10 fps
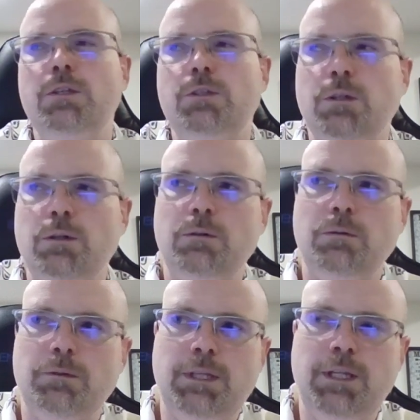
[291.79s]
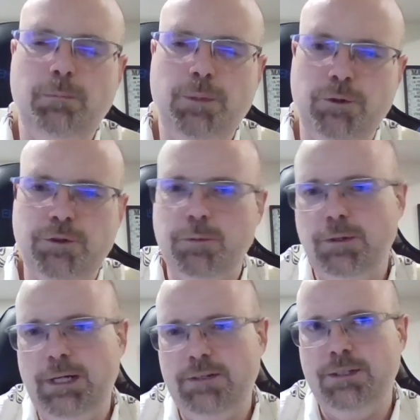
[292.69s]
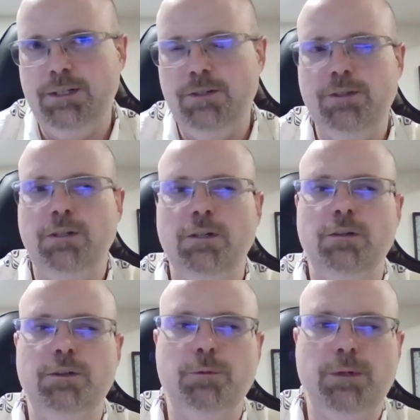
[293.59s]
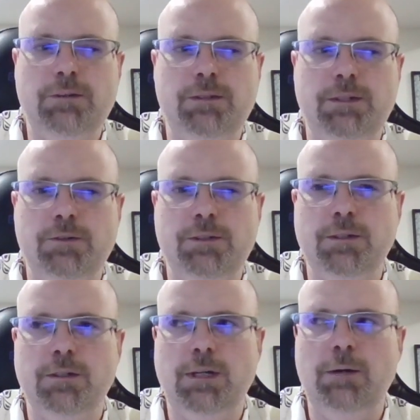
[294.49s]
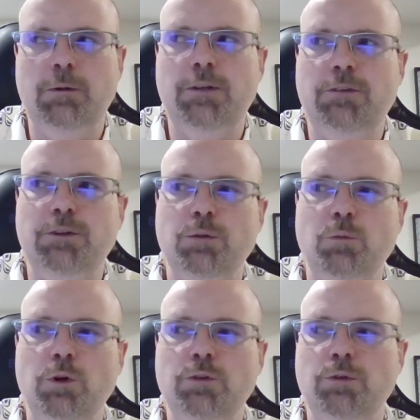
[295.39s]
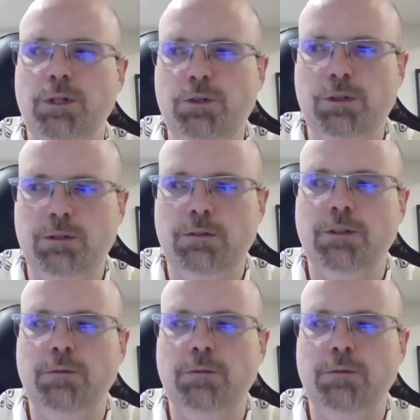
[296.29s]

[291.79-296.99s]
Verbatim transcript: So the implosive procrastinators are the procrastinators that are I would consider more traditional,